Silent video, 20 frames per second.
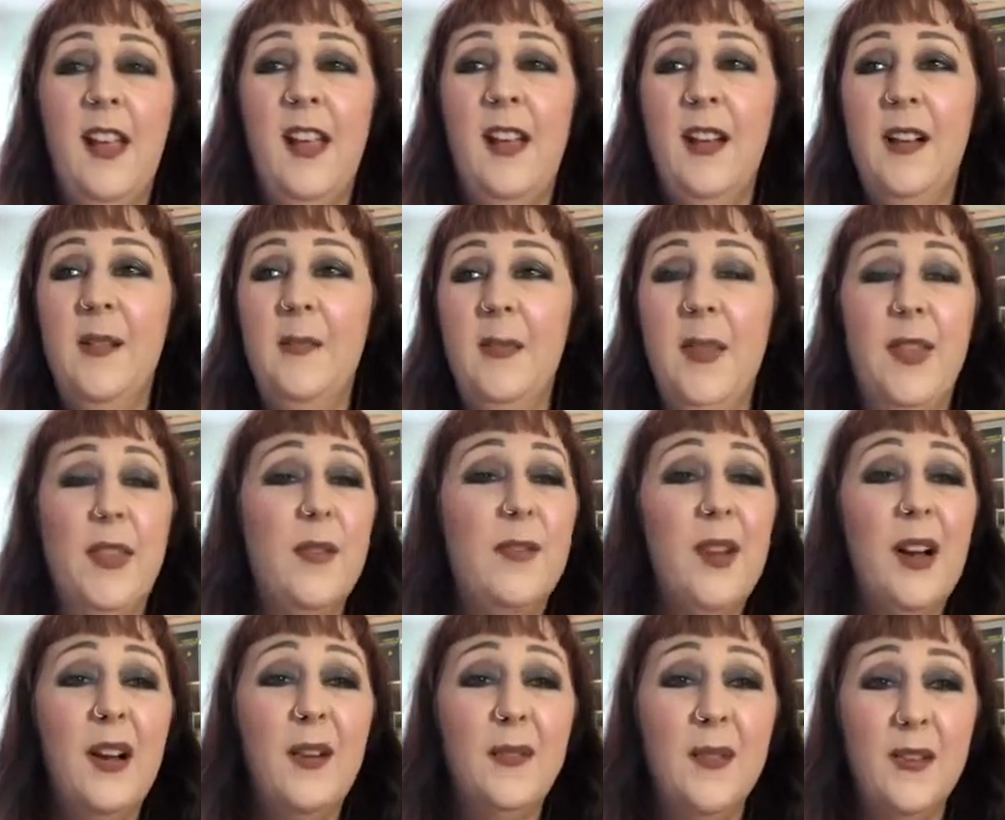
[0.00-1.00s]
And the
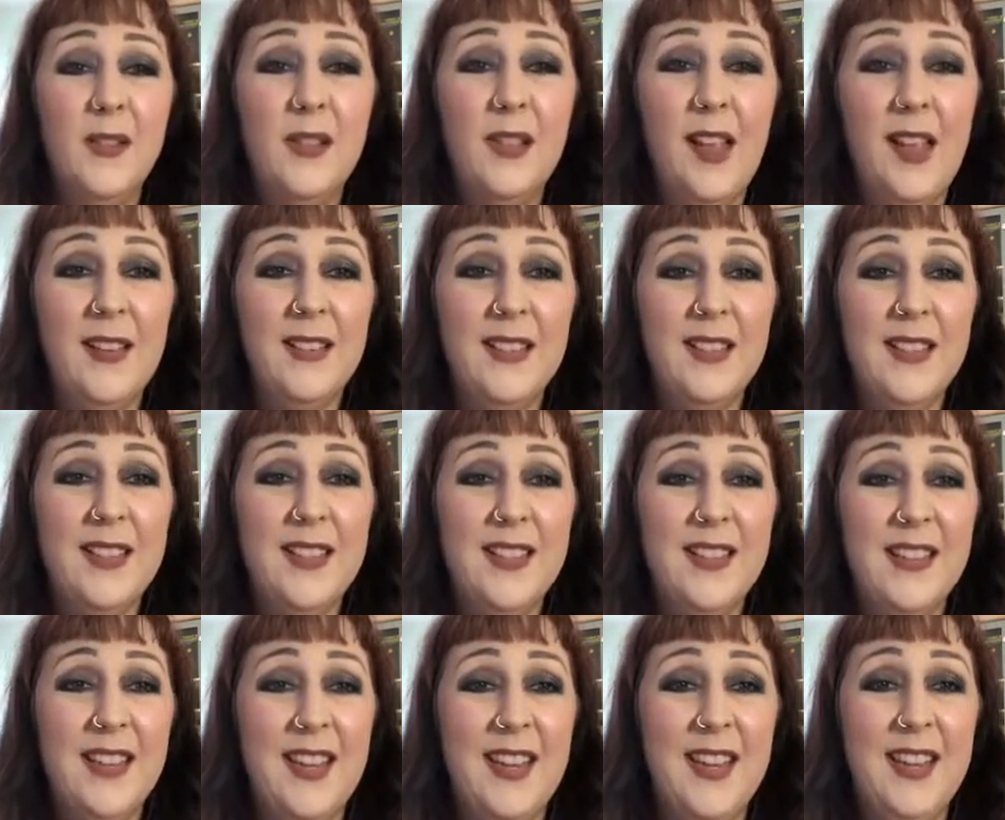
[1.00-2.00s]
very first class
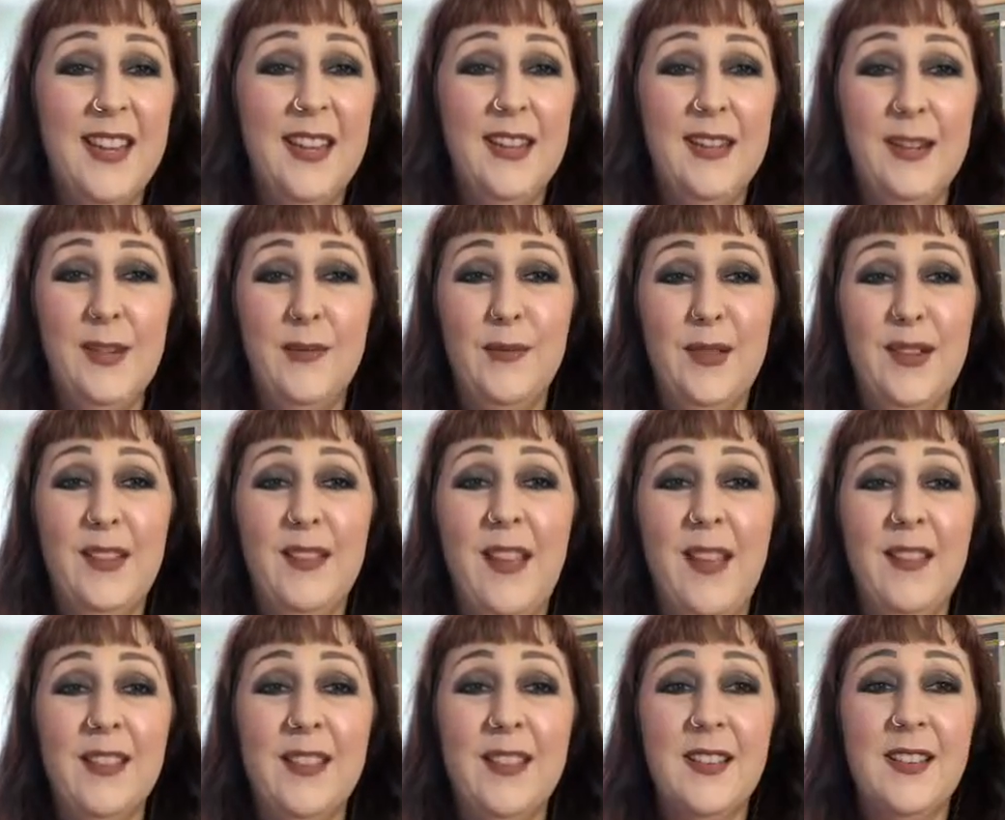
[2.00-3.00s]
is a heated
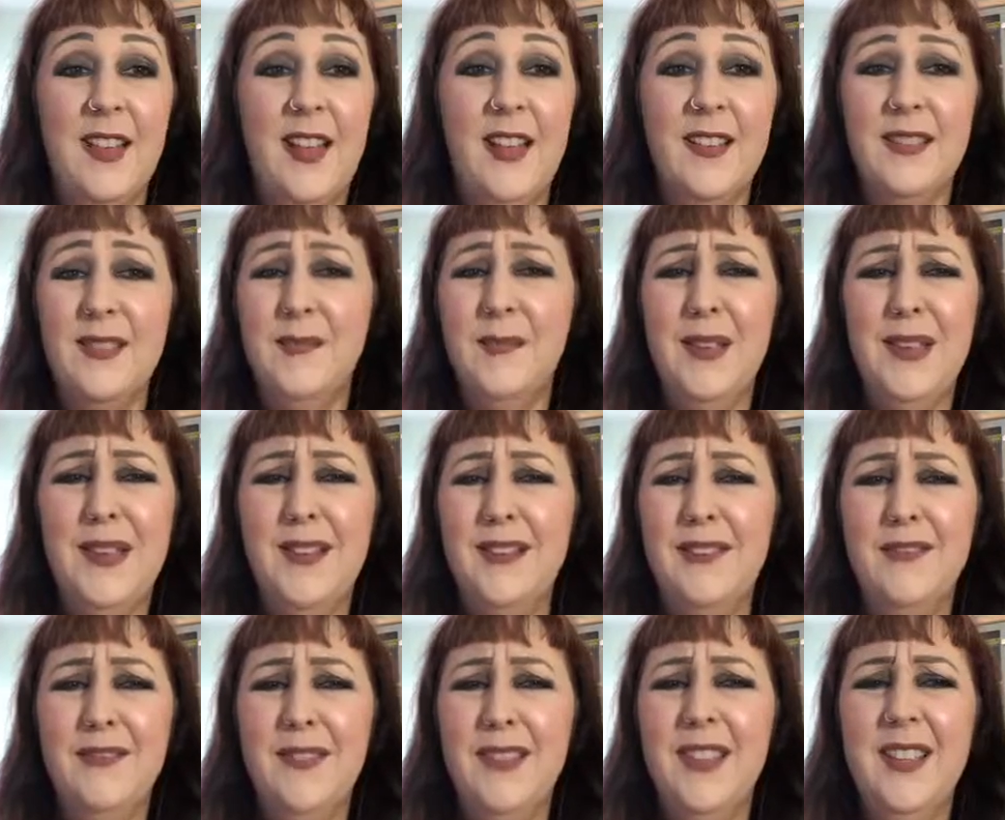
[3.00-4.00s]
vinyasa class. I'm like, I
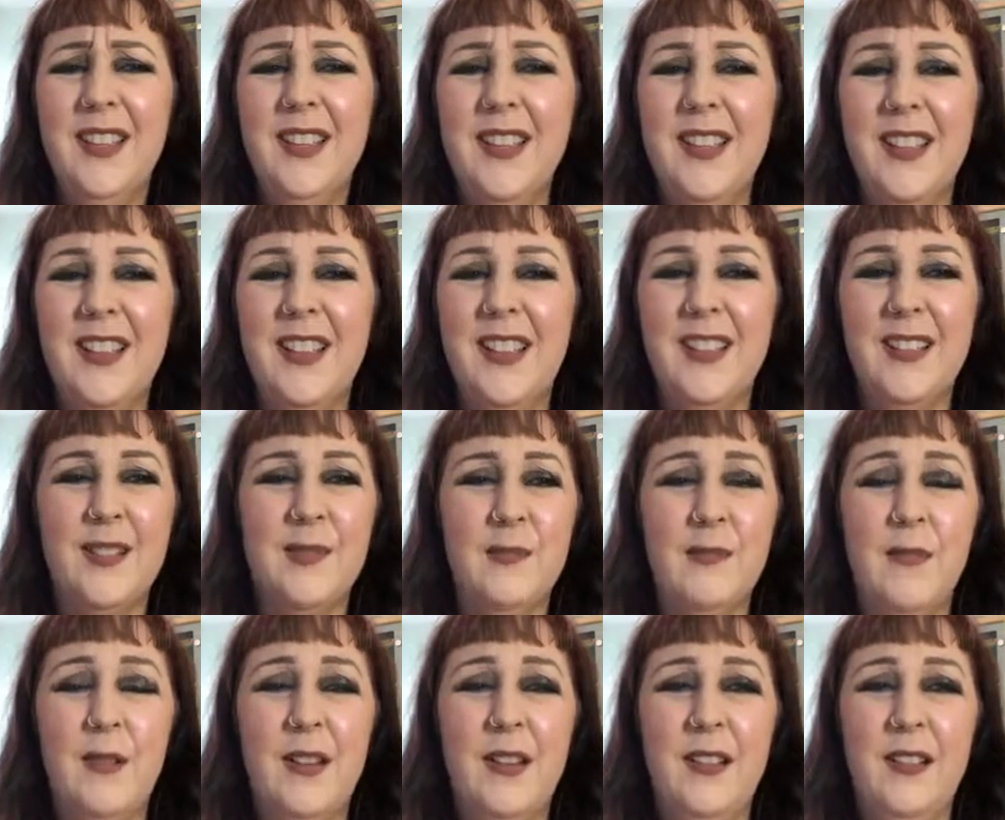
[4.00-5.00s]
don't really think that's
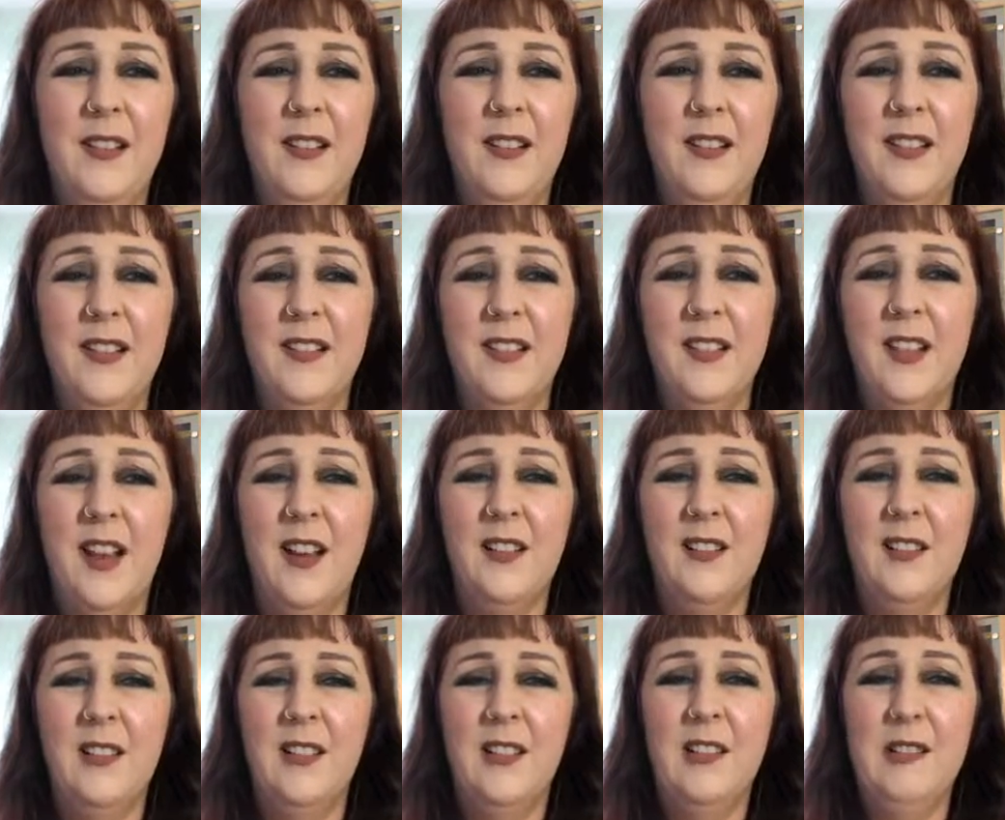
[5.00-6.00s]
what your
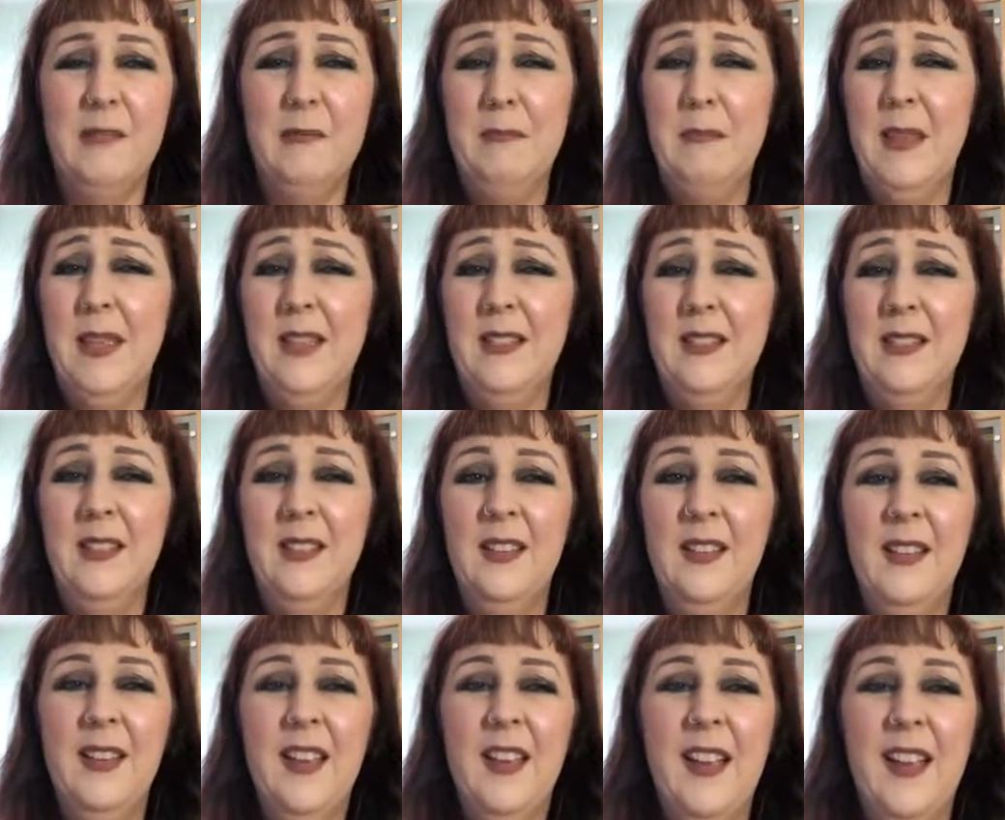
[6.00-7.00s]
doctor meant.
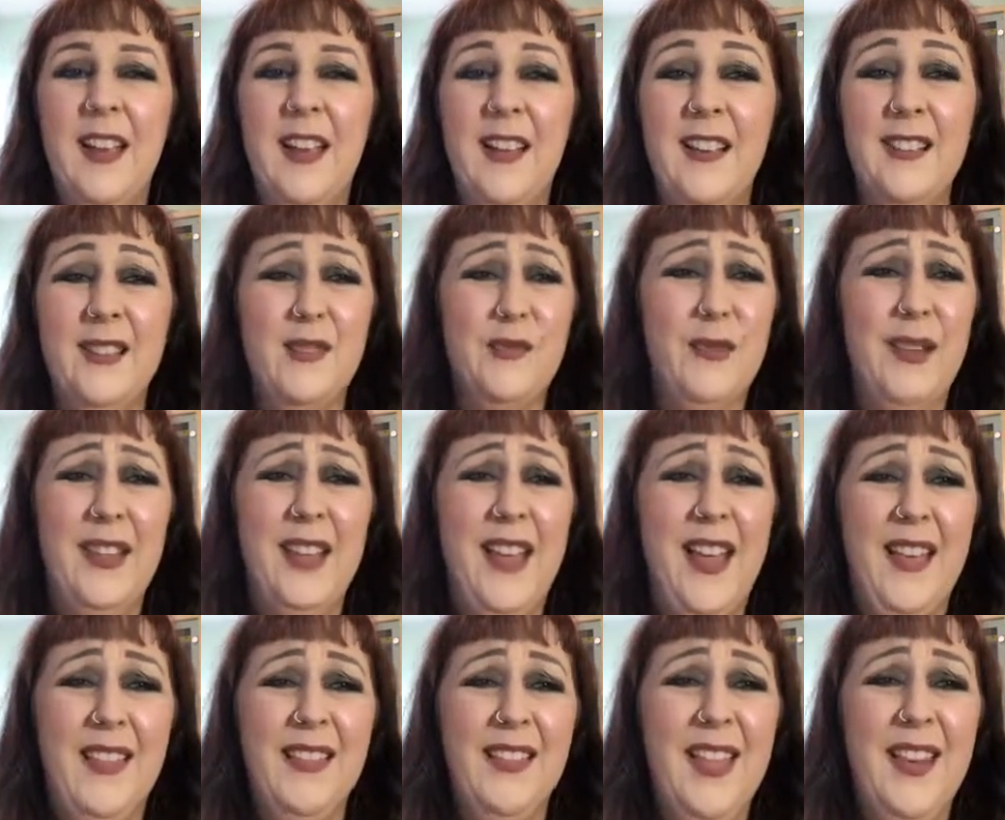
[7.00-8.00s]
It's really
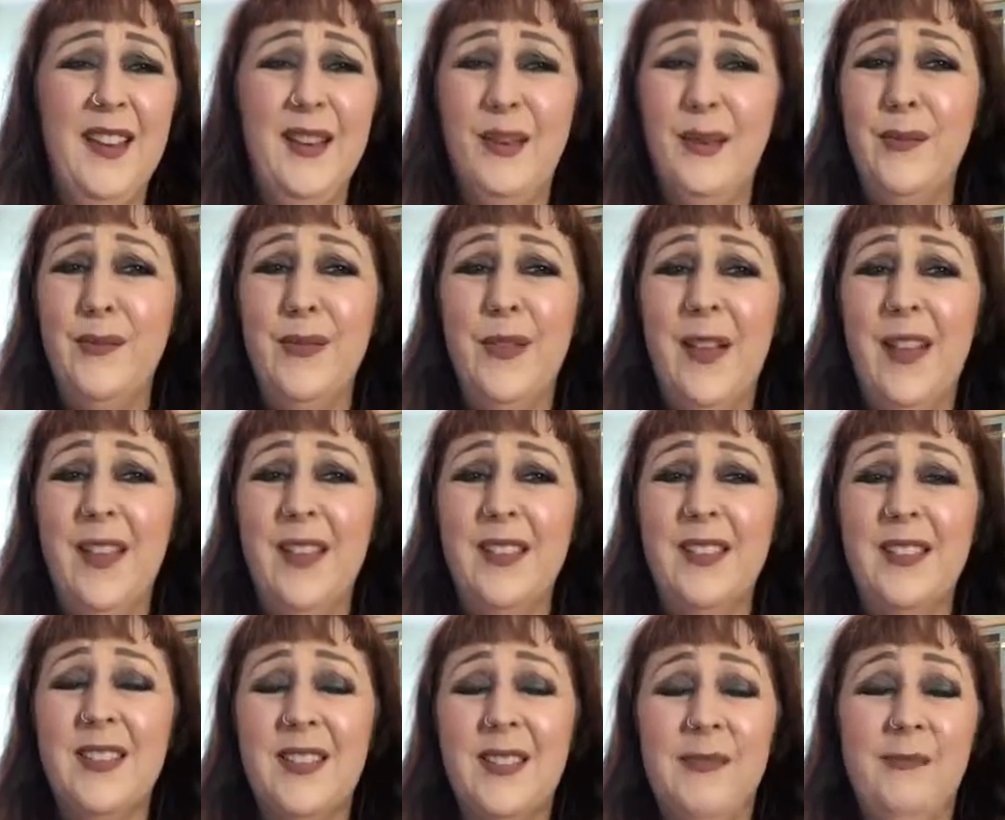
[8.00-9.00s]
athletic and
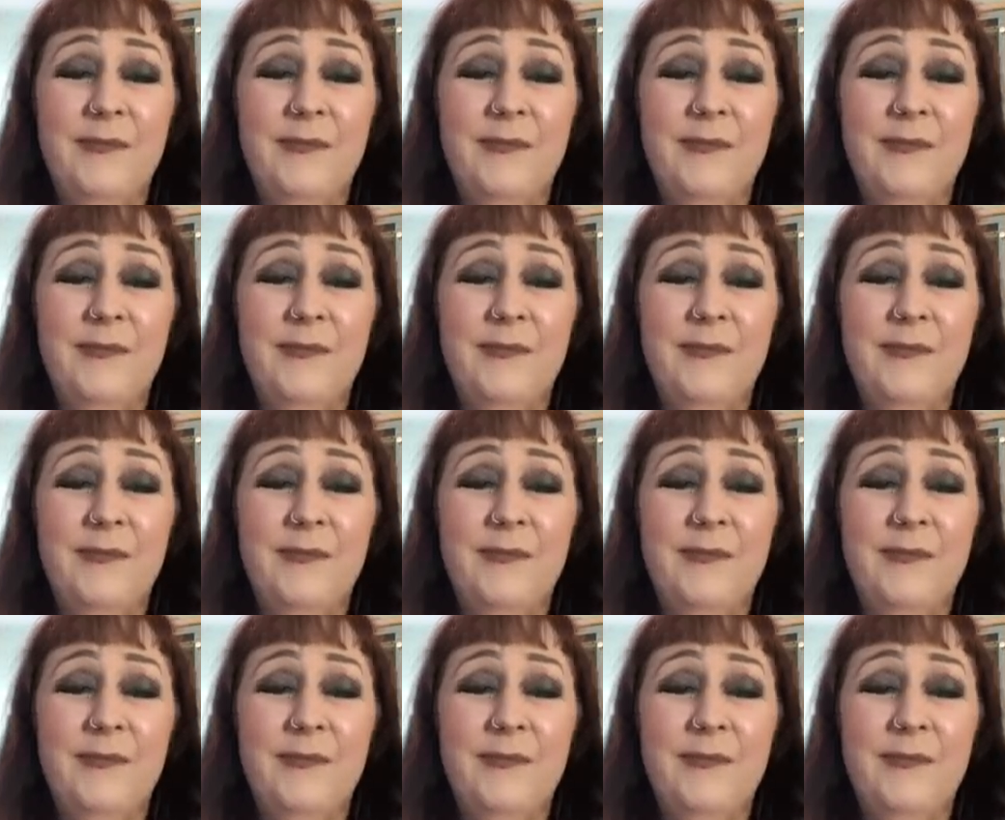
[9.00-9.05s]
fast.